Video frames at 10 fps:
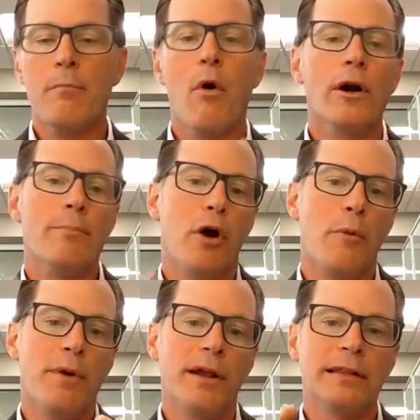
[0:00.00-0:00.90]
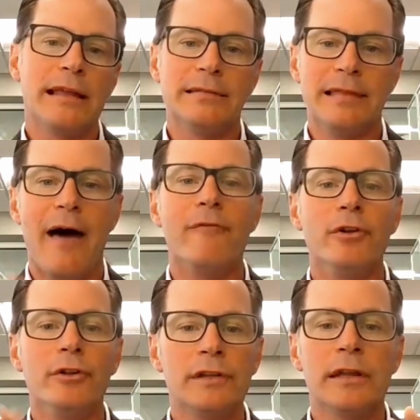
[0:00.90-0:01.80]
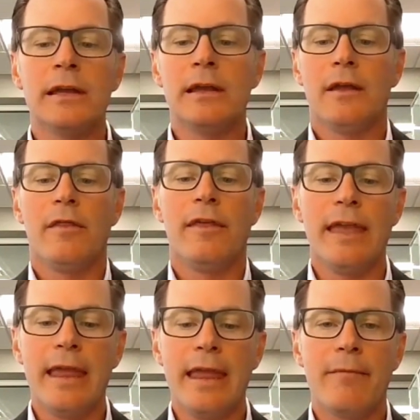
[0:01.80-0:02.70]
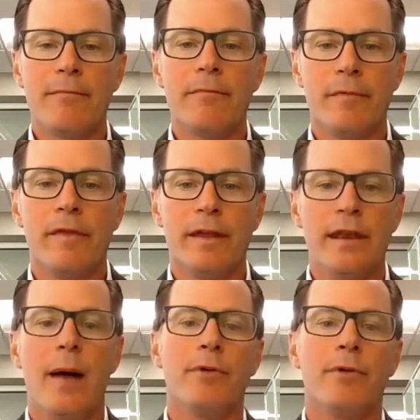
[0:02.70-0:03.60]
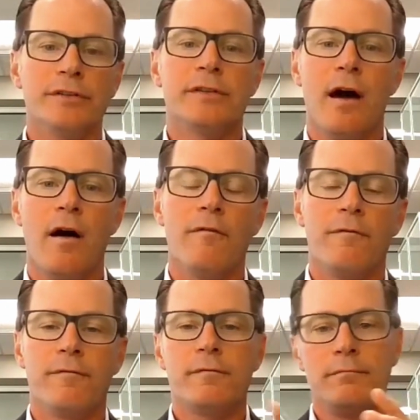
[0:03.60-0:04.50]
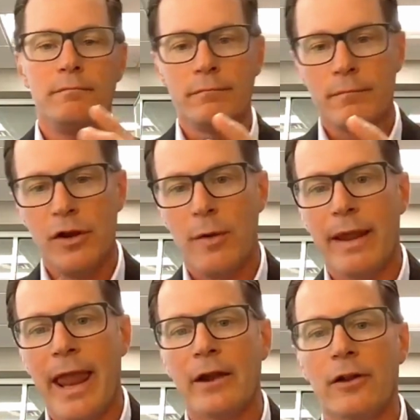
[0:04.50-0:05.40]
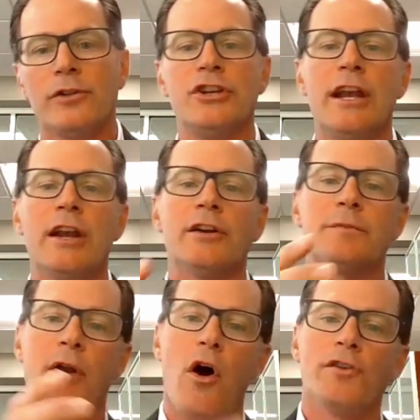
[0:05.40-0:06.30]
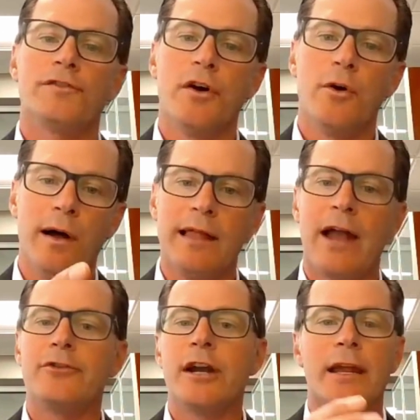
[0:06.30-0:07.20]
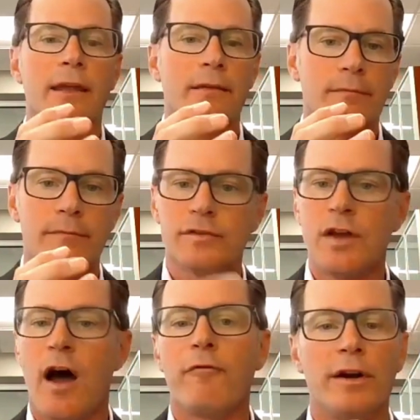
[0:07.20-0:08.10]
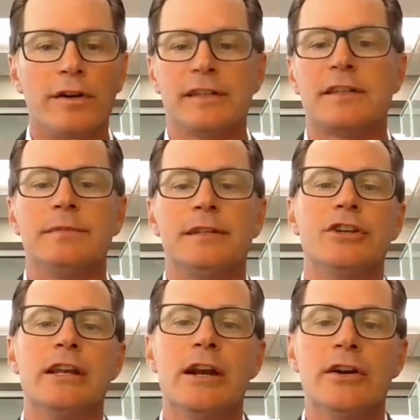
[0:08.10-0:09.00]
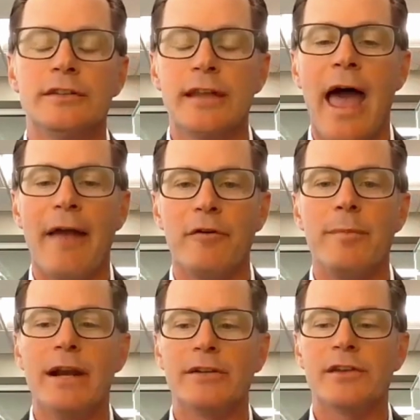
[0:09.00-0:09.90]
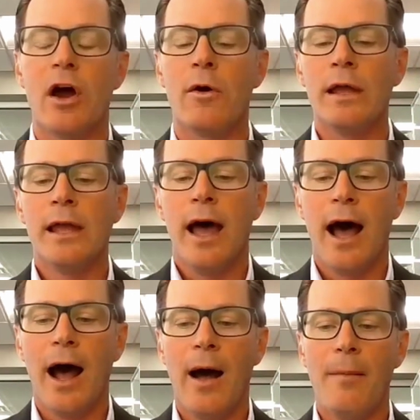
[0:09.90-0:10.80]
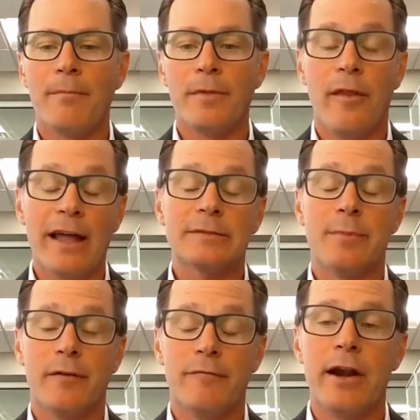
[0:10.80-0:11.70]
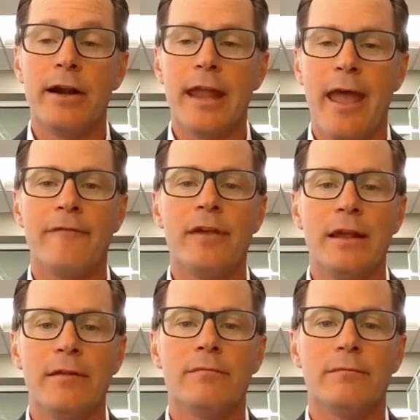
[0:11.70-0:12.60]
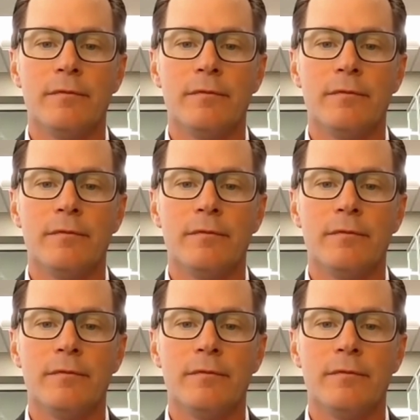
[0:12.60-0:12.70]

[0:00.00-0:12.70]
more appropriately leveled the numbers of mechanical engineers, but also electric, software, systems engineers at Vermeer. So that's been a very heavy